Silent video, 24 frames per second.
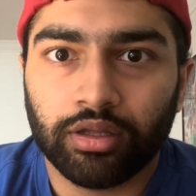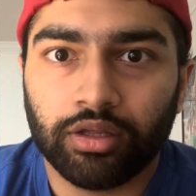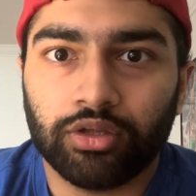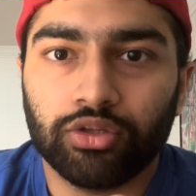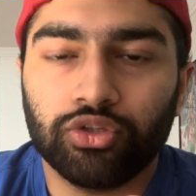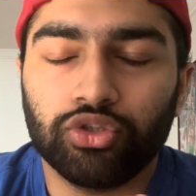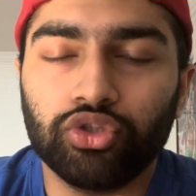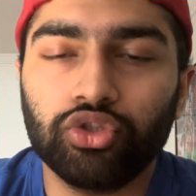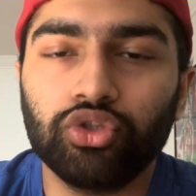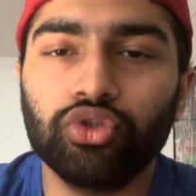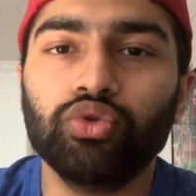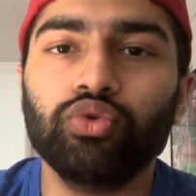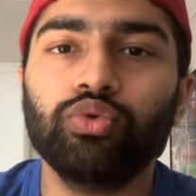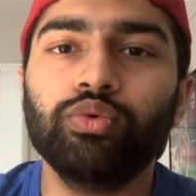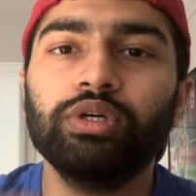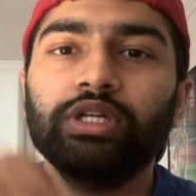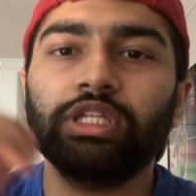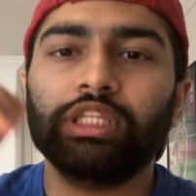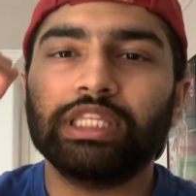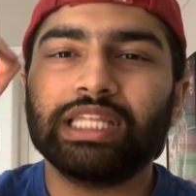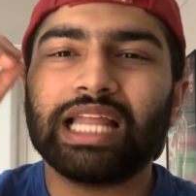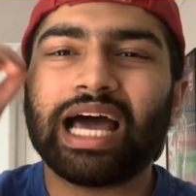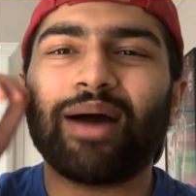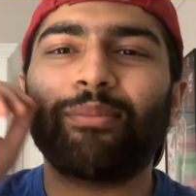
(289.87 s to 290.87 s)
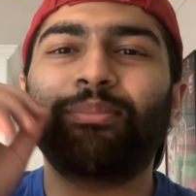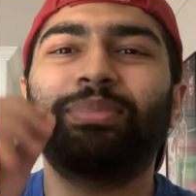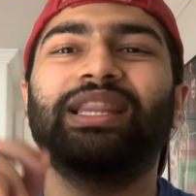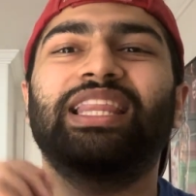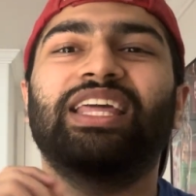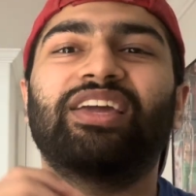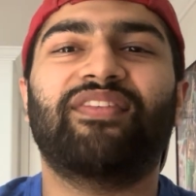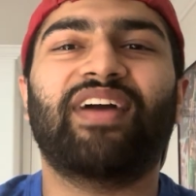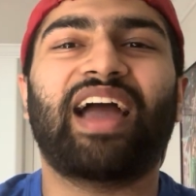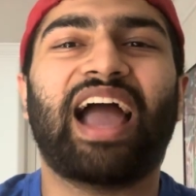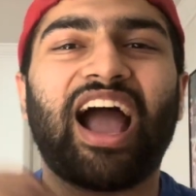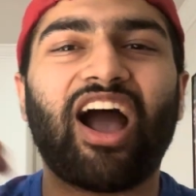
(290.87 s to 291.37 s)
You will not
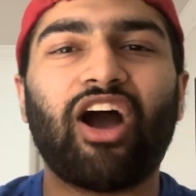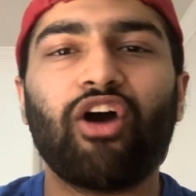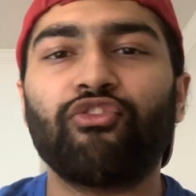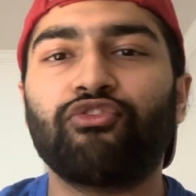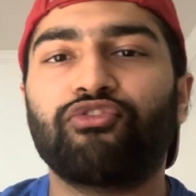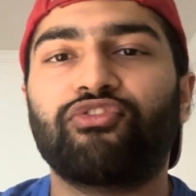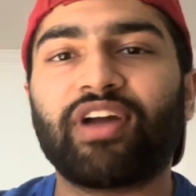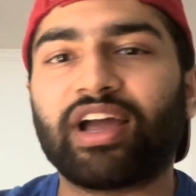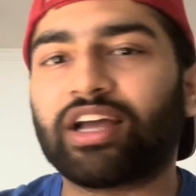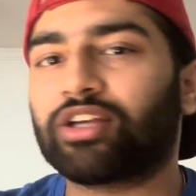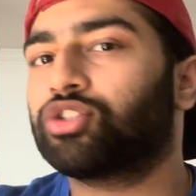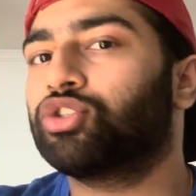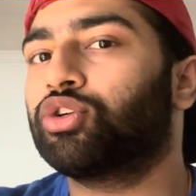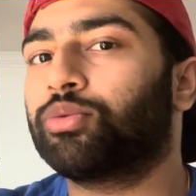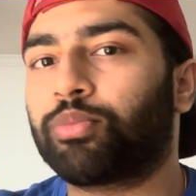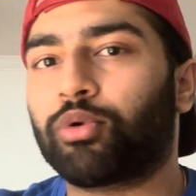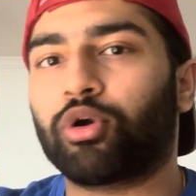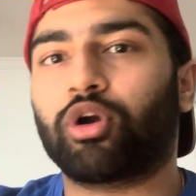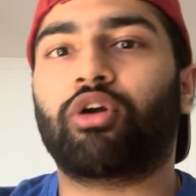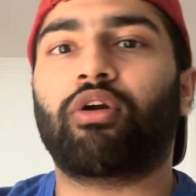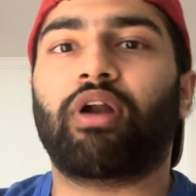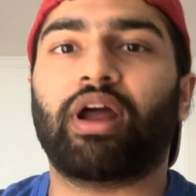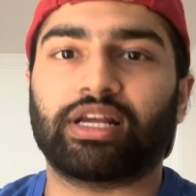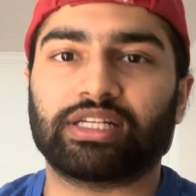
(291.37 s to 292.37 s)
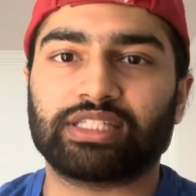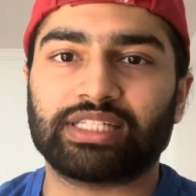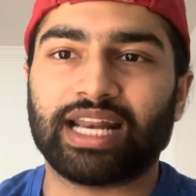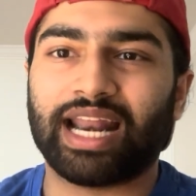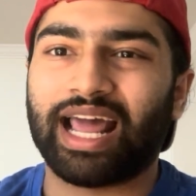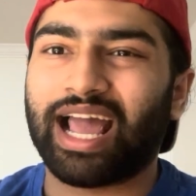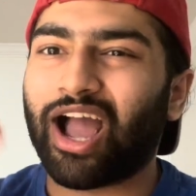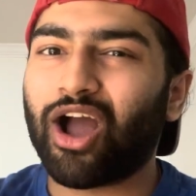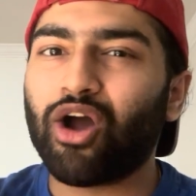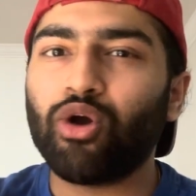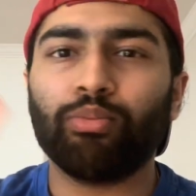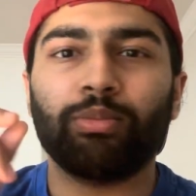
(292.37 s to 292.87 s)
believe how fast you progress and
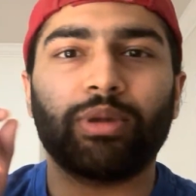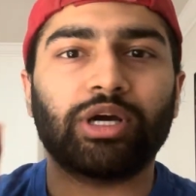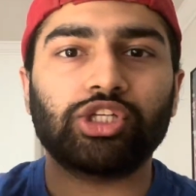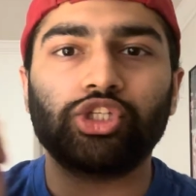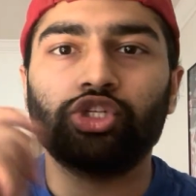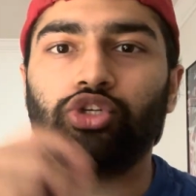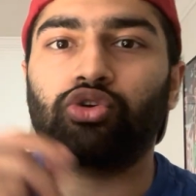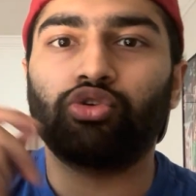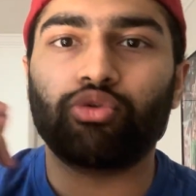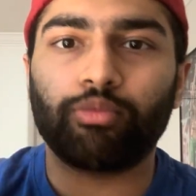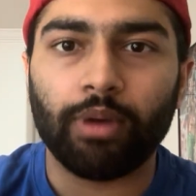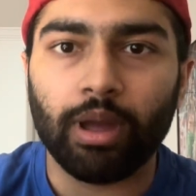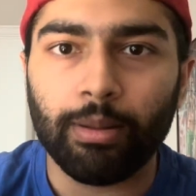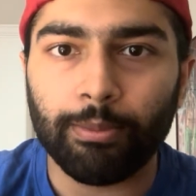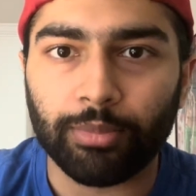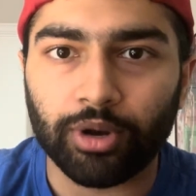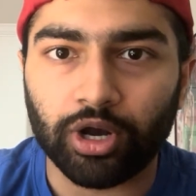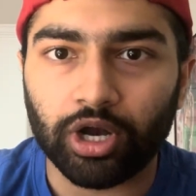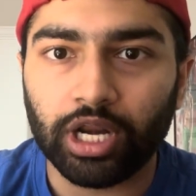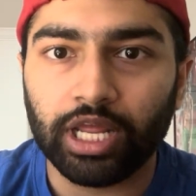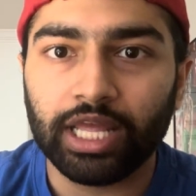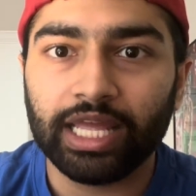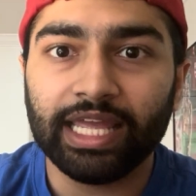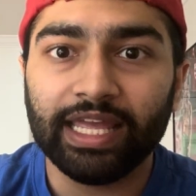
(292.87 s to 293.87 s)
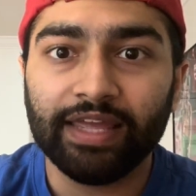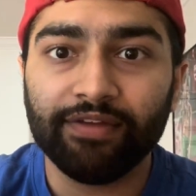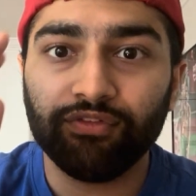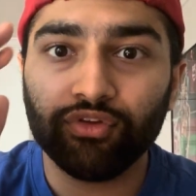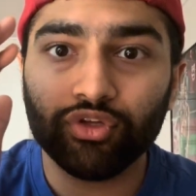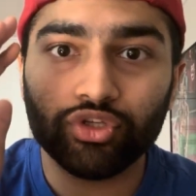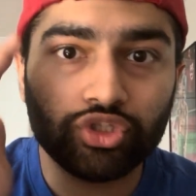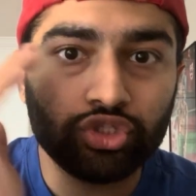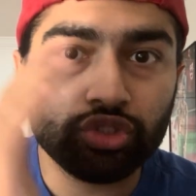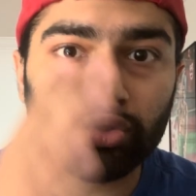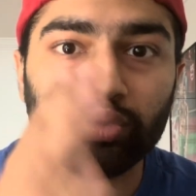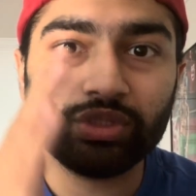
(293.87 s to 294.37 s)
how much you'll remember if you
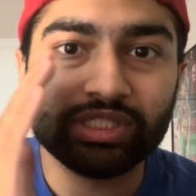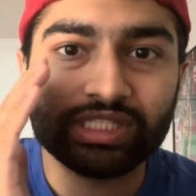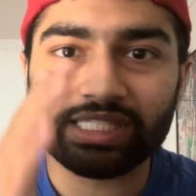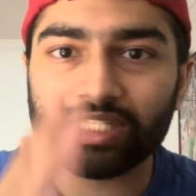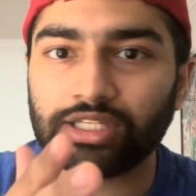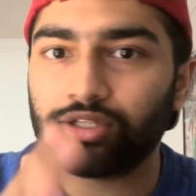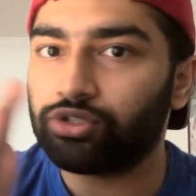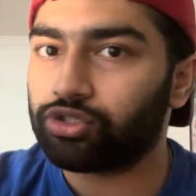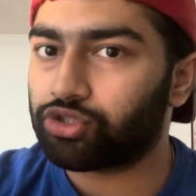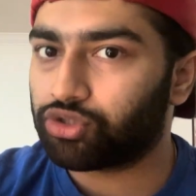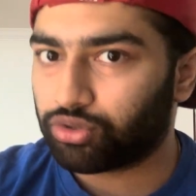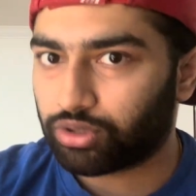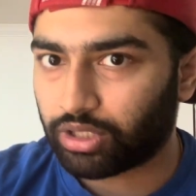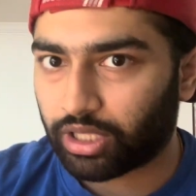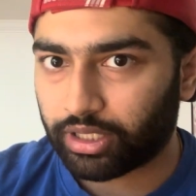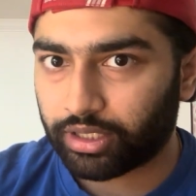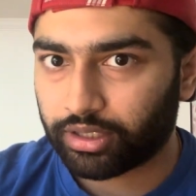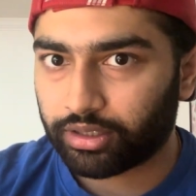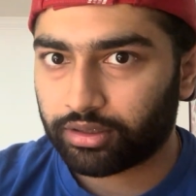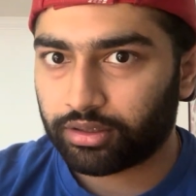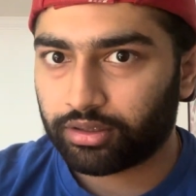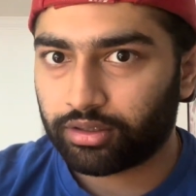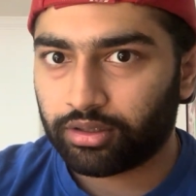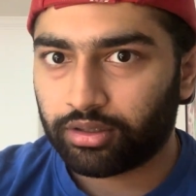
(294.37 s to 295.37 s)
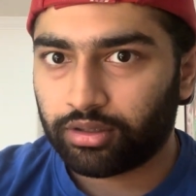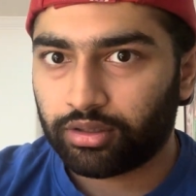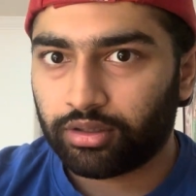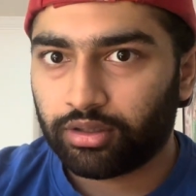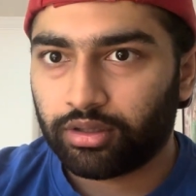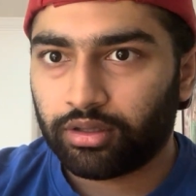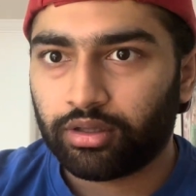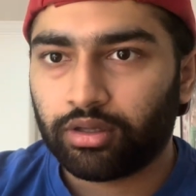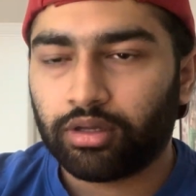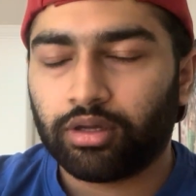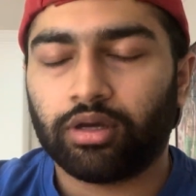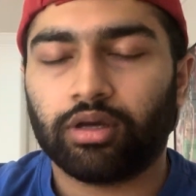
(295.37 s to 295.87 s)
do the skills you like.
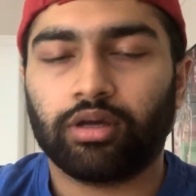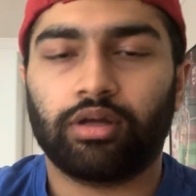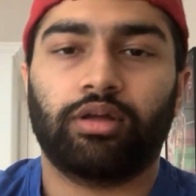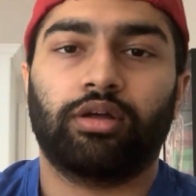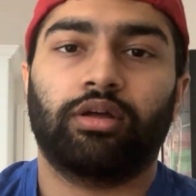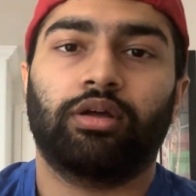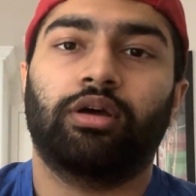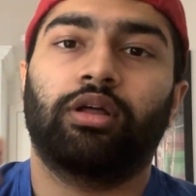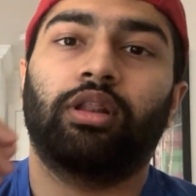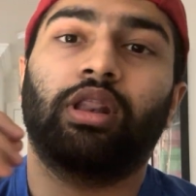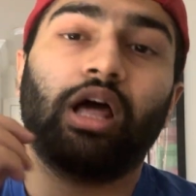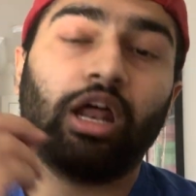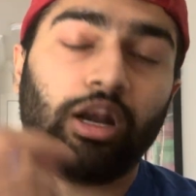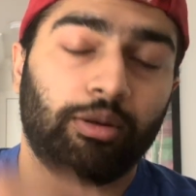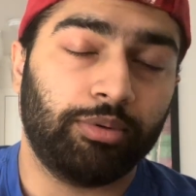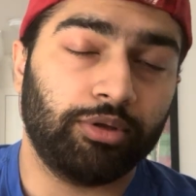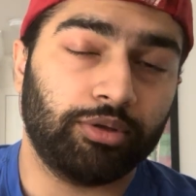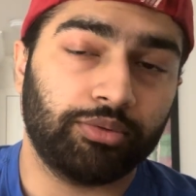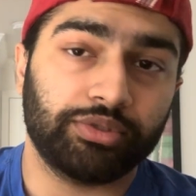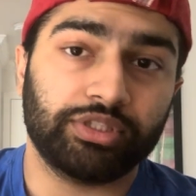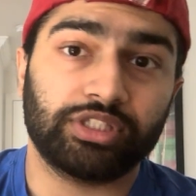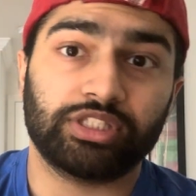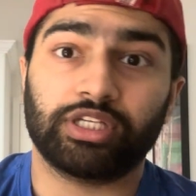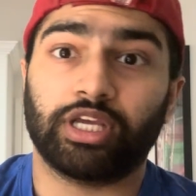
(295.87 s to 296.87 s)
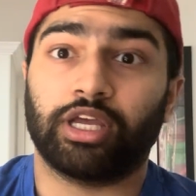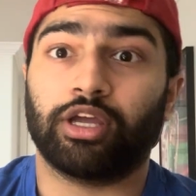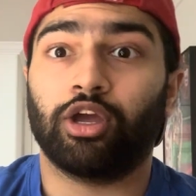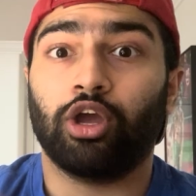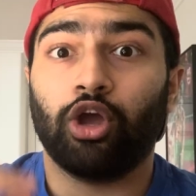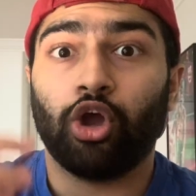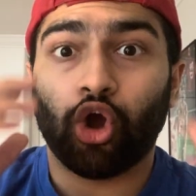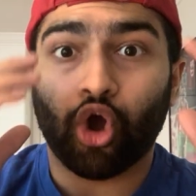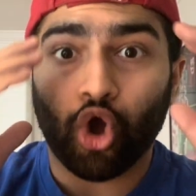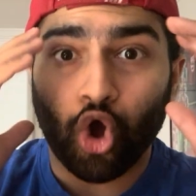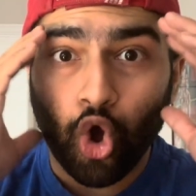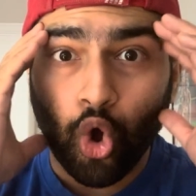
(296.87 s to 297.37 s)
A lot of people would say,
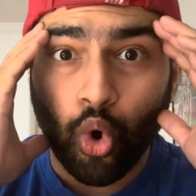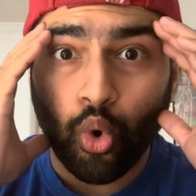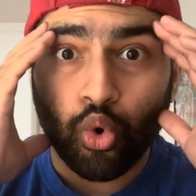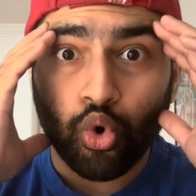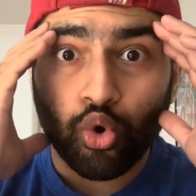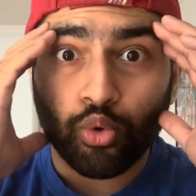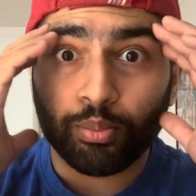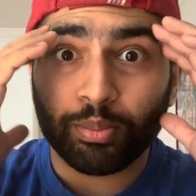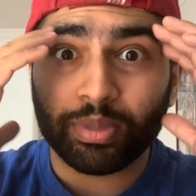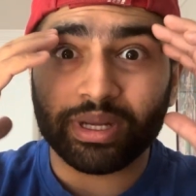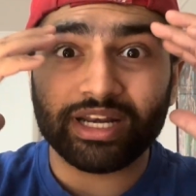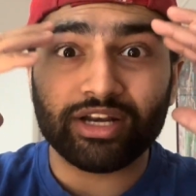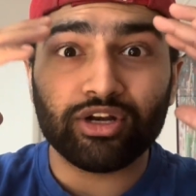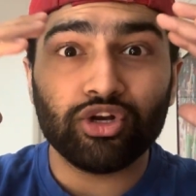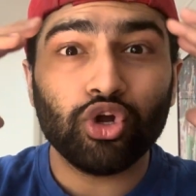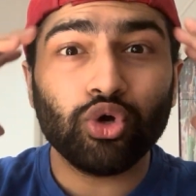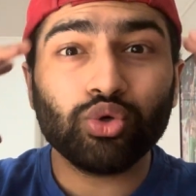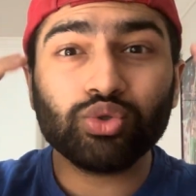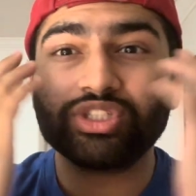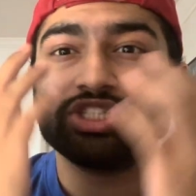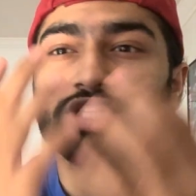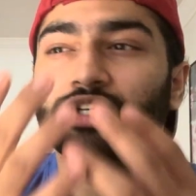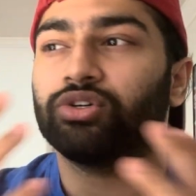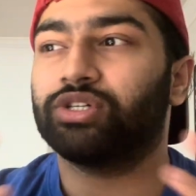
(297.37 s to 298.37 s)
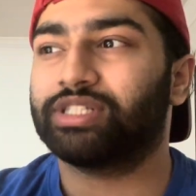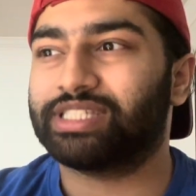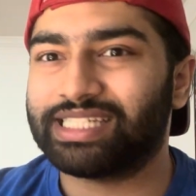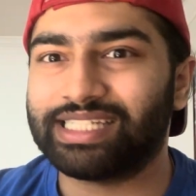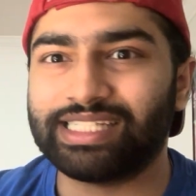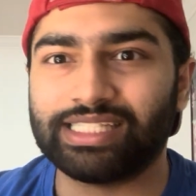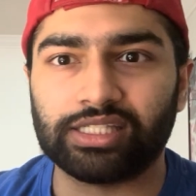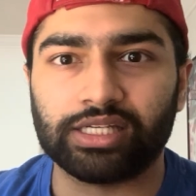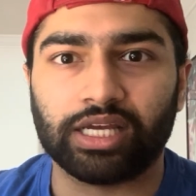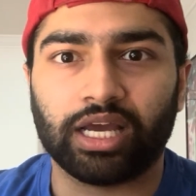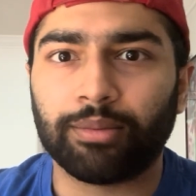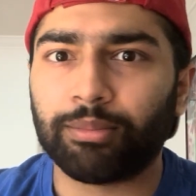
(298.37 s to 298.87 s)
but no skill is
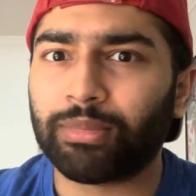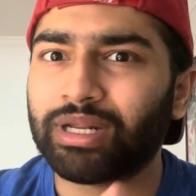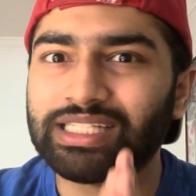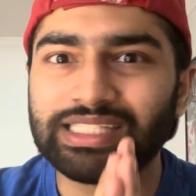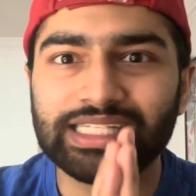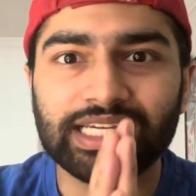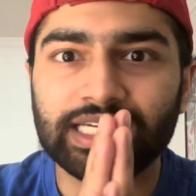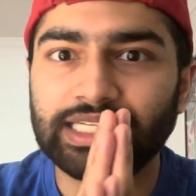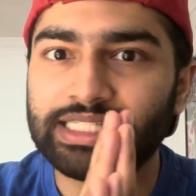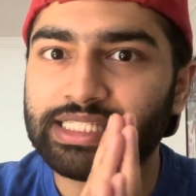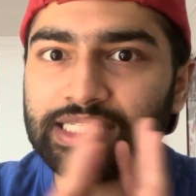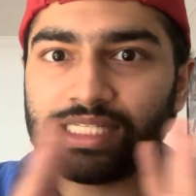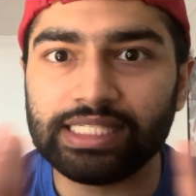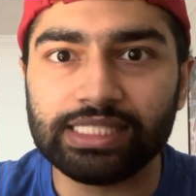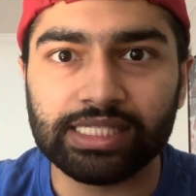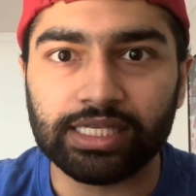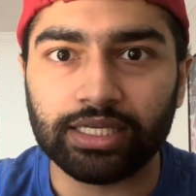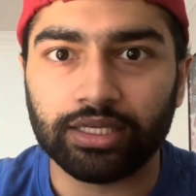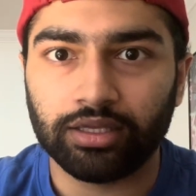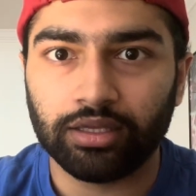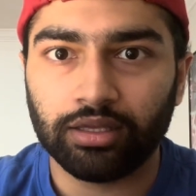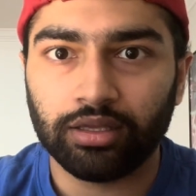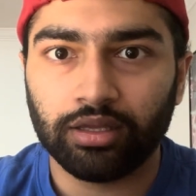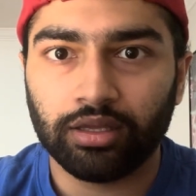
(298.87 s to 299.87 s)
easy. I'm not saying it's easy.